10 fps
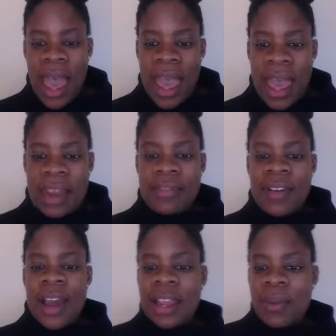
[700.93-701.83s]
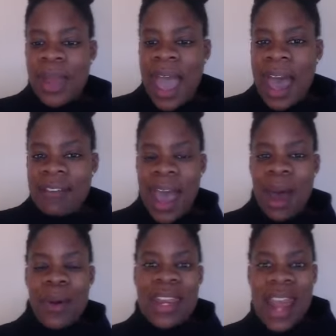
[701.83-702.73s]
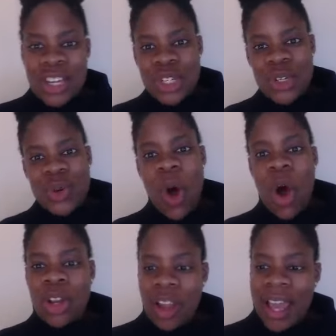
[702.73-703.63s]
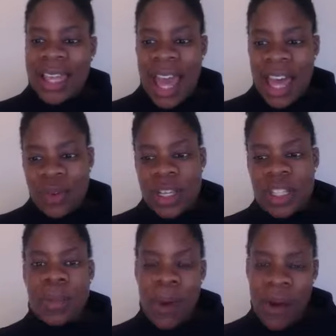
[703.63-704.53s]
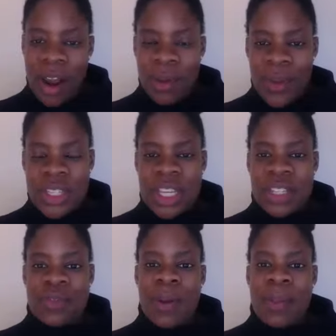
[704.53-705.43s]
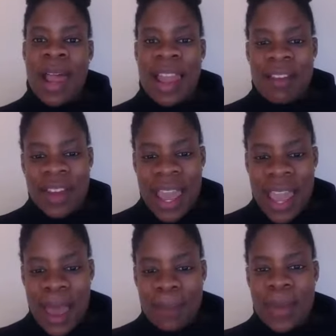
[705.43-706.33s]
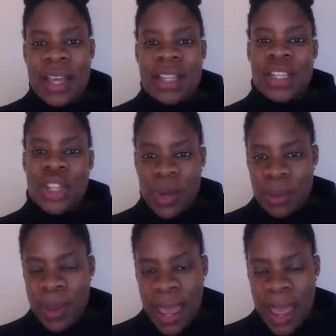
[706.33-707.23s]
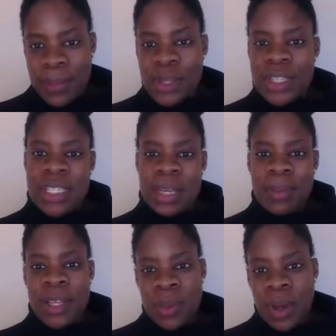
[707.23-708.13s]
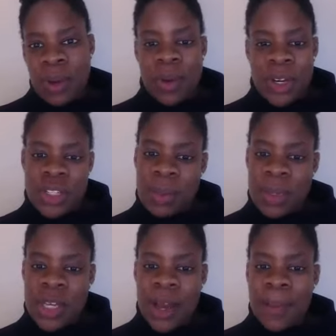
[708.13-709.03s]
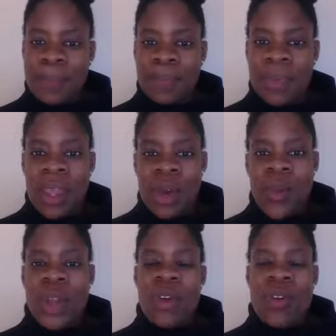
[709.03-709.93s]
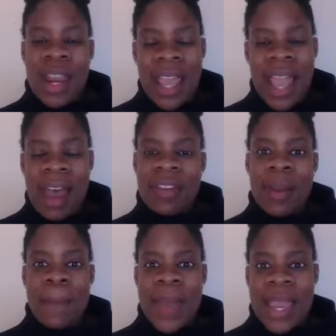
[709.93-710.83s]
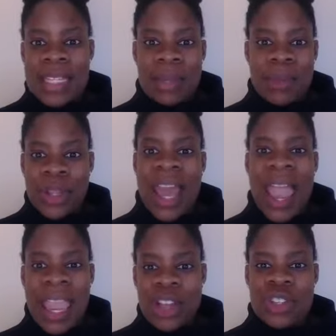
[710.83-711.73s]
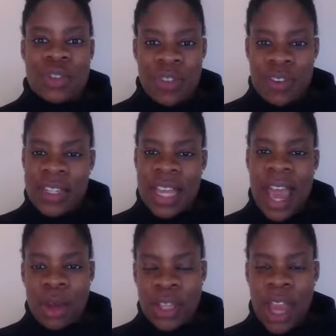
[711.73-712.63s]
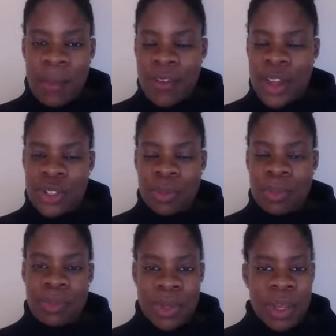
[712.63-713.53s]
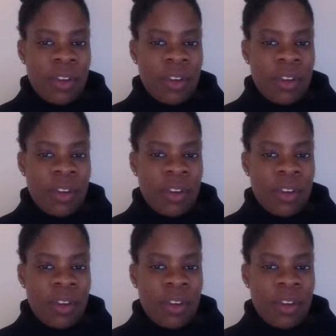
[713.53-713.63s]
And finally, we have our national online gathering tomorrow, which is from 11 a.m. to 3 p.m. UTC+1 or British Summer Time. We already have an amazing more than 850 healthcare professionals